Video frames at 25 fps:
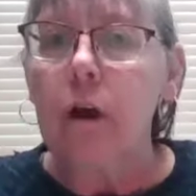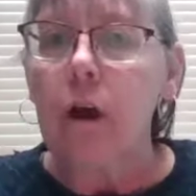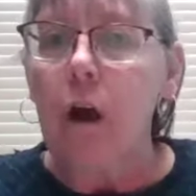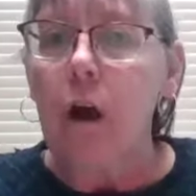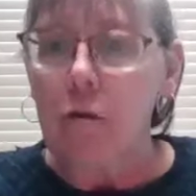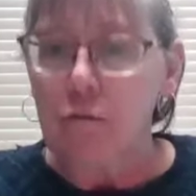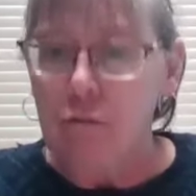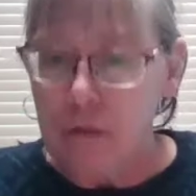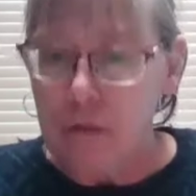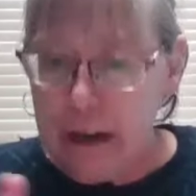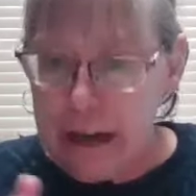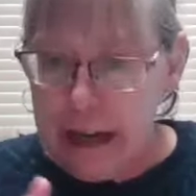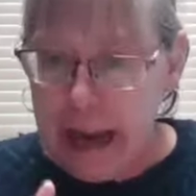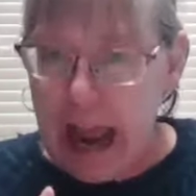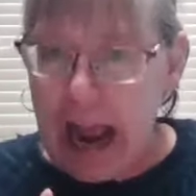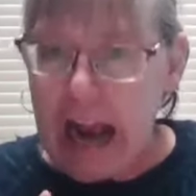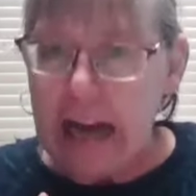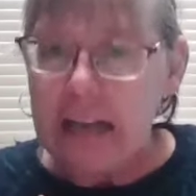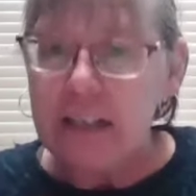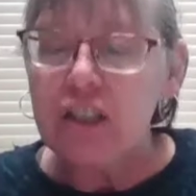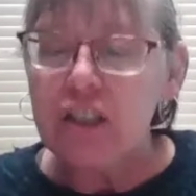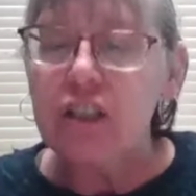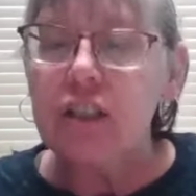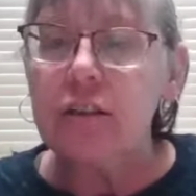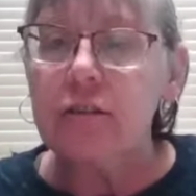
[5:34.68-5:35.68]
a
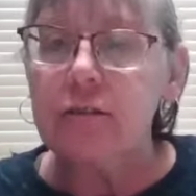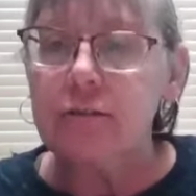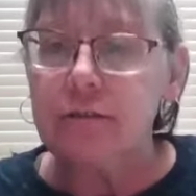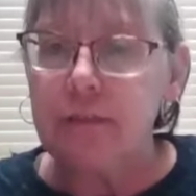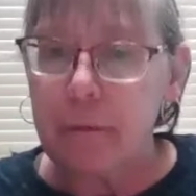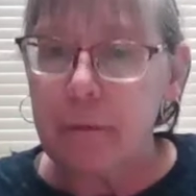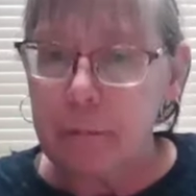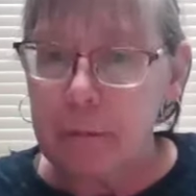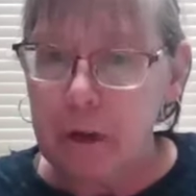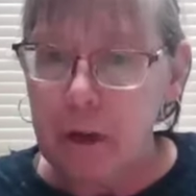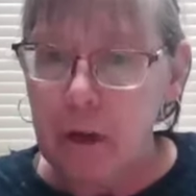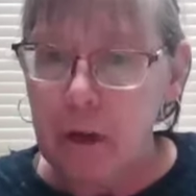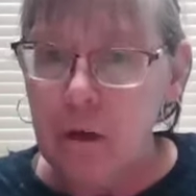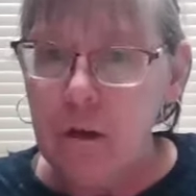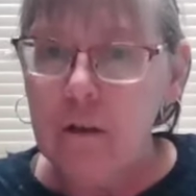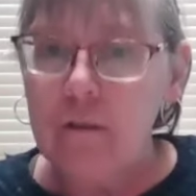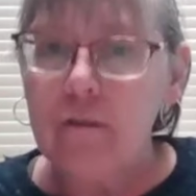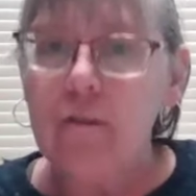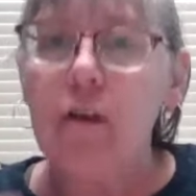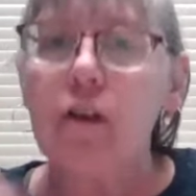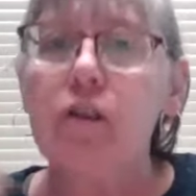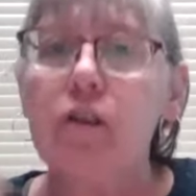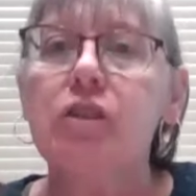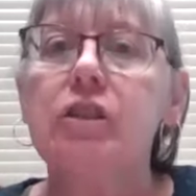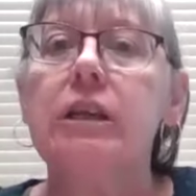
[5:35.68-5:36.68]
reaction from the
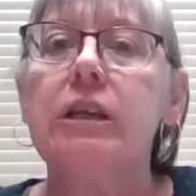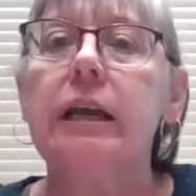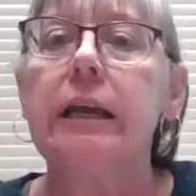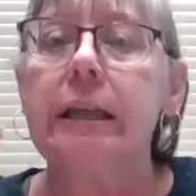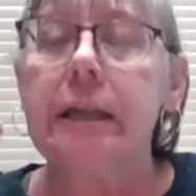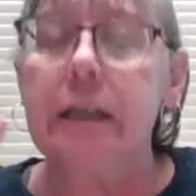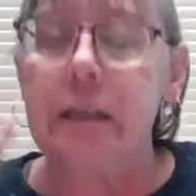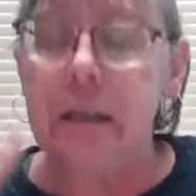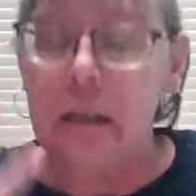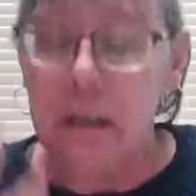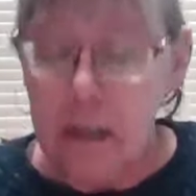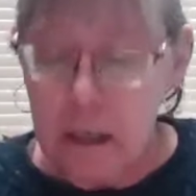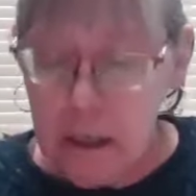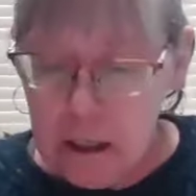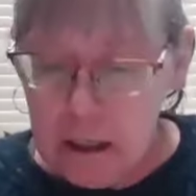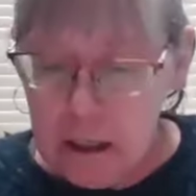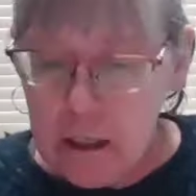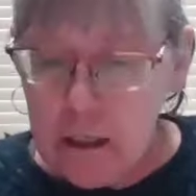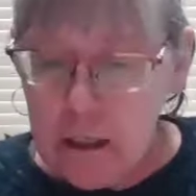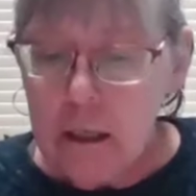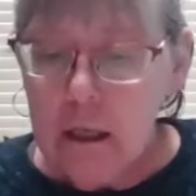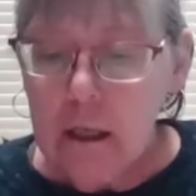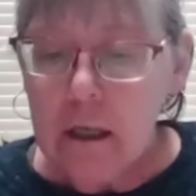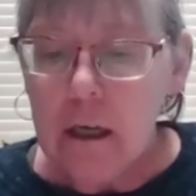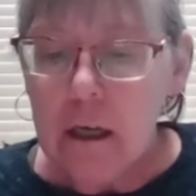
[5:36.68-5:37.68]
universe, and
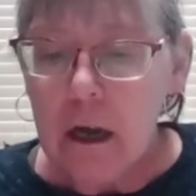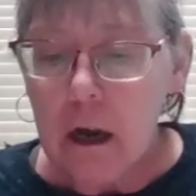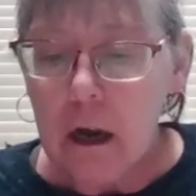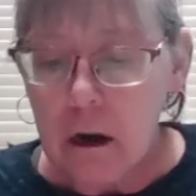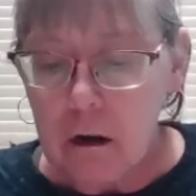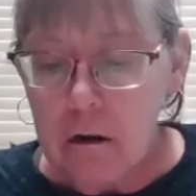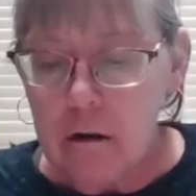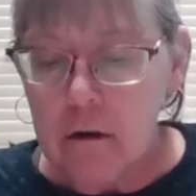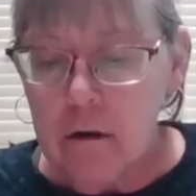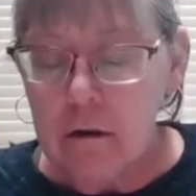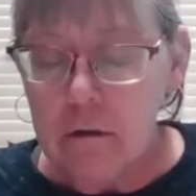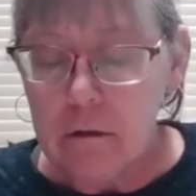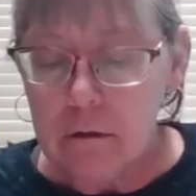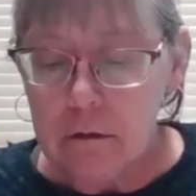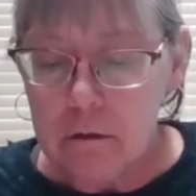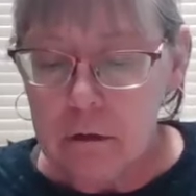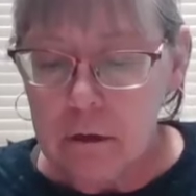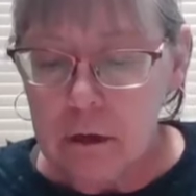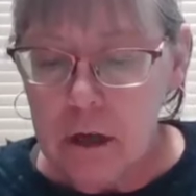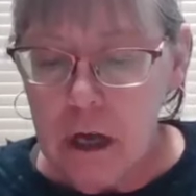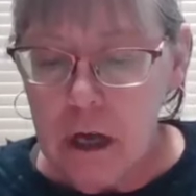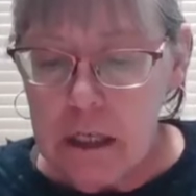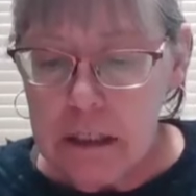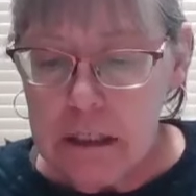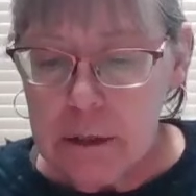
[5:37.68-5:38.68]
her
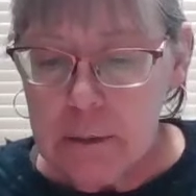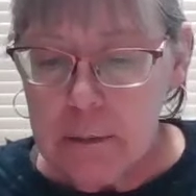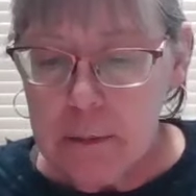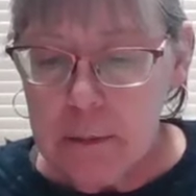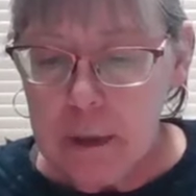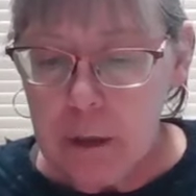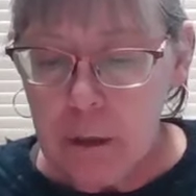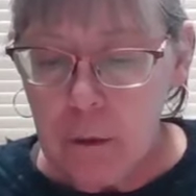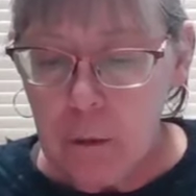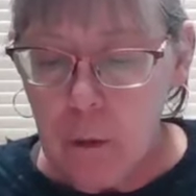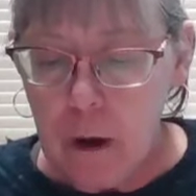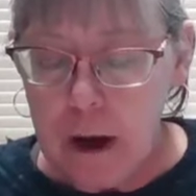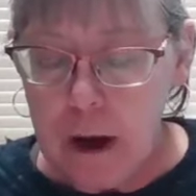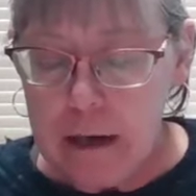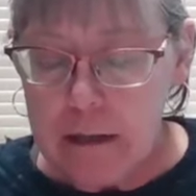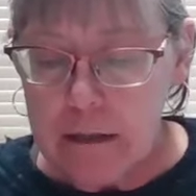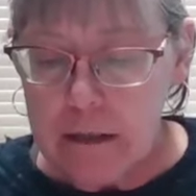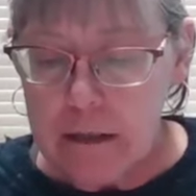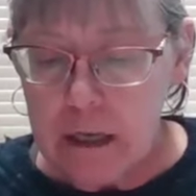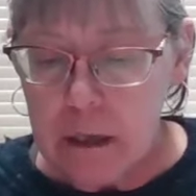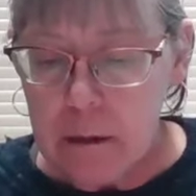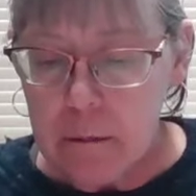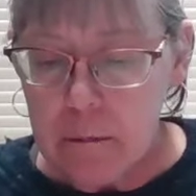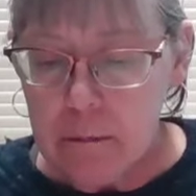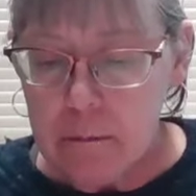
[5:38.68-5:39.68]
husband wound
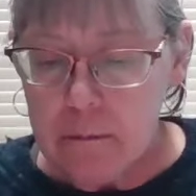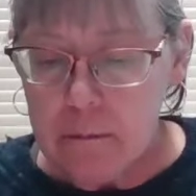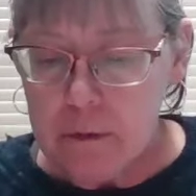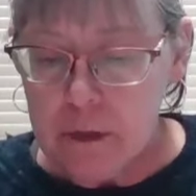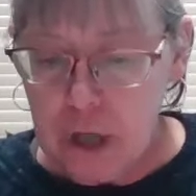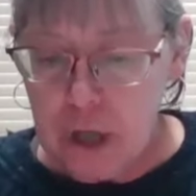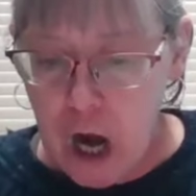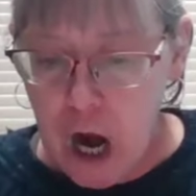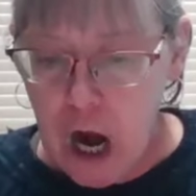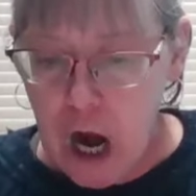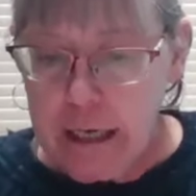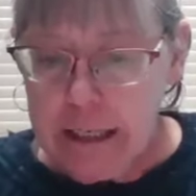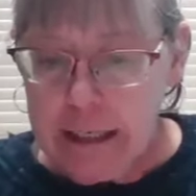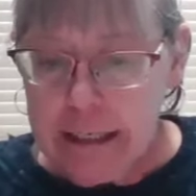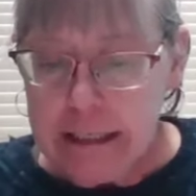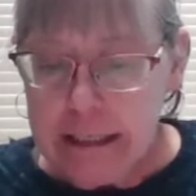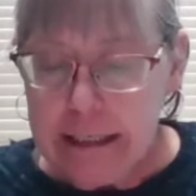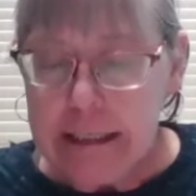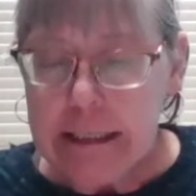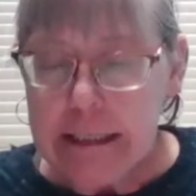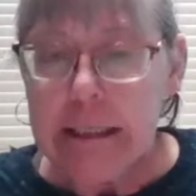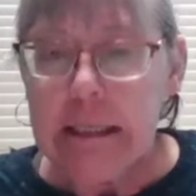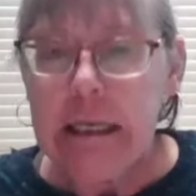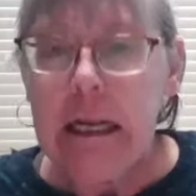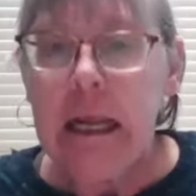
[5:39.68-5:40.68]
up
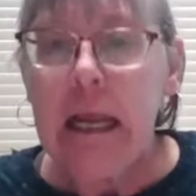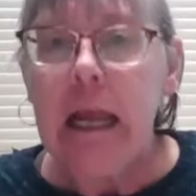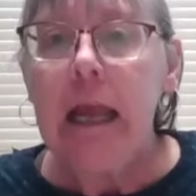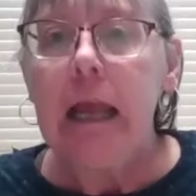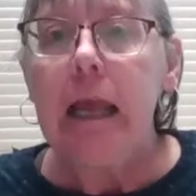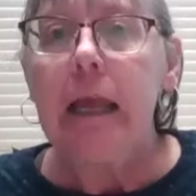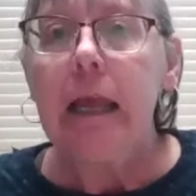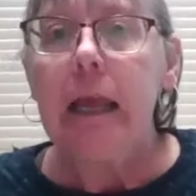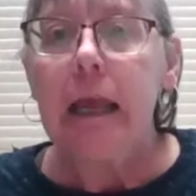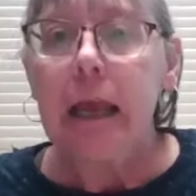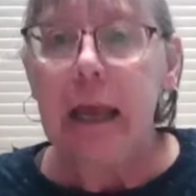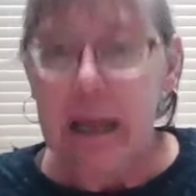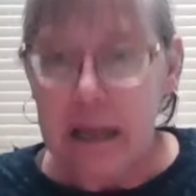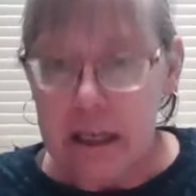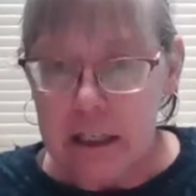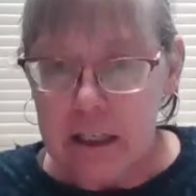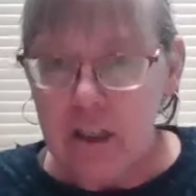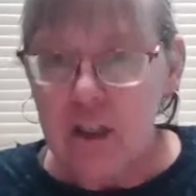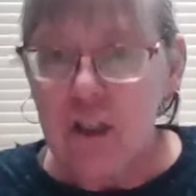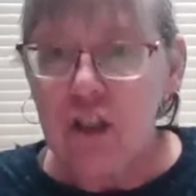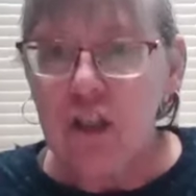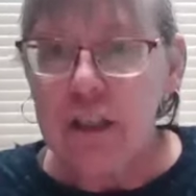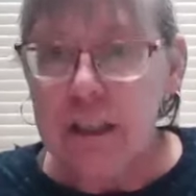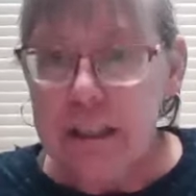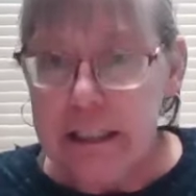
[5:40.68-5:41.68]
dying,
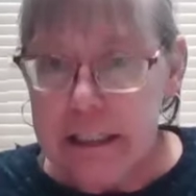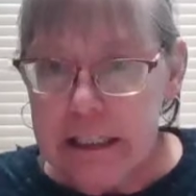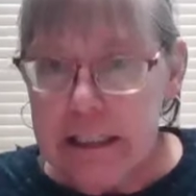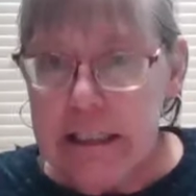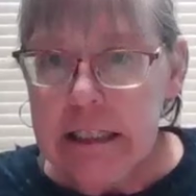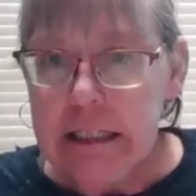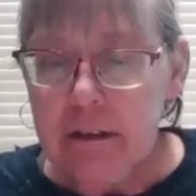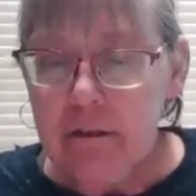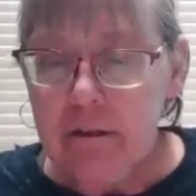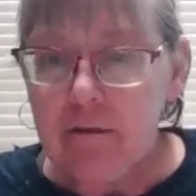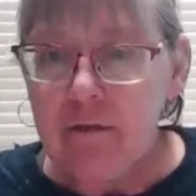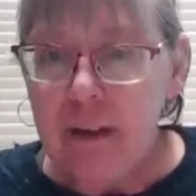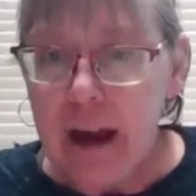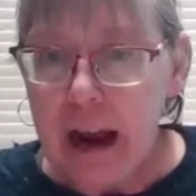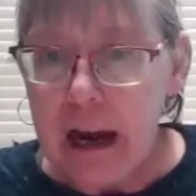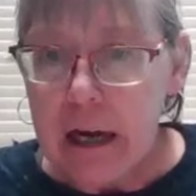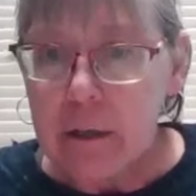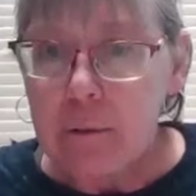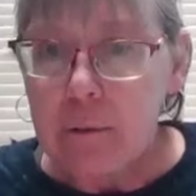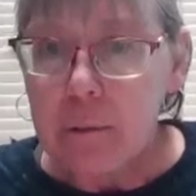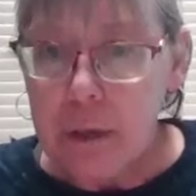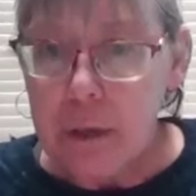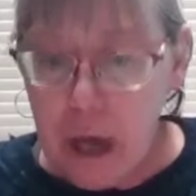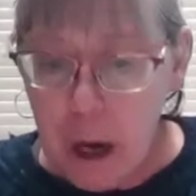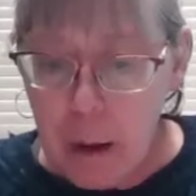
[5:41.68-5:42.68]
and she did in
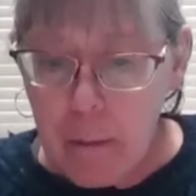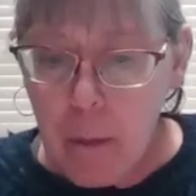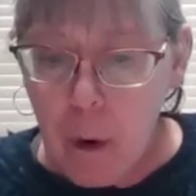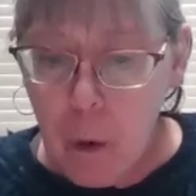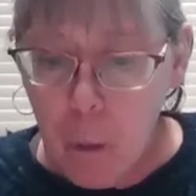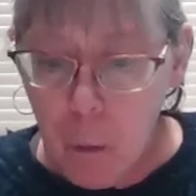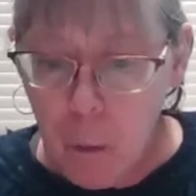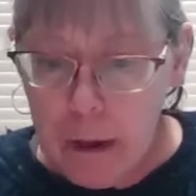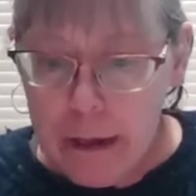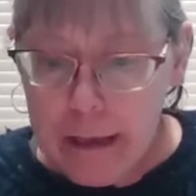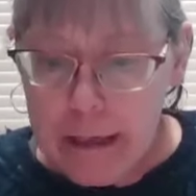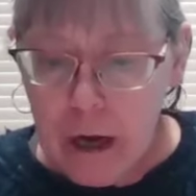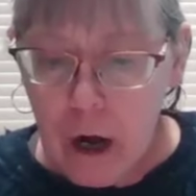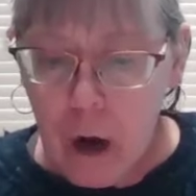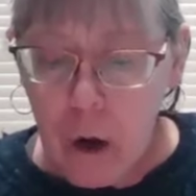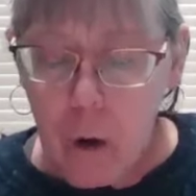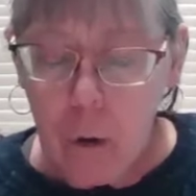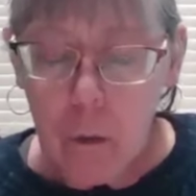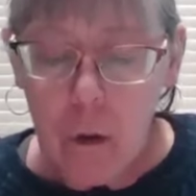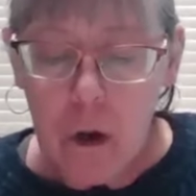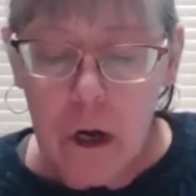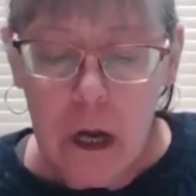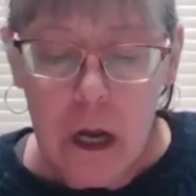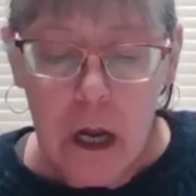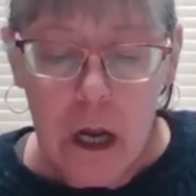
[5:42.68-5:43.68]
fact become a
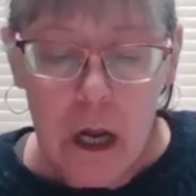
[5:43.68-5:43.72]
widow.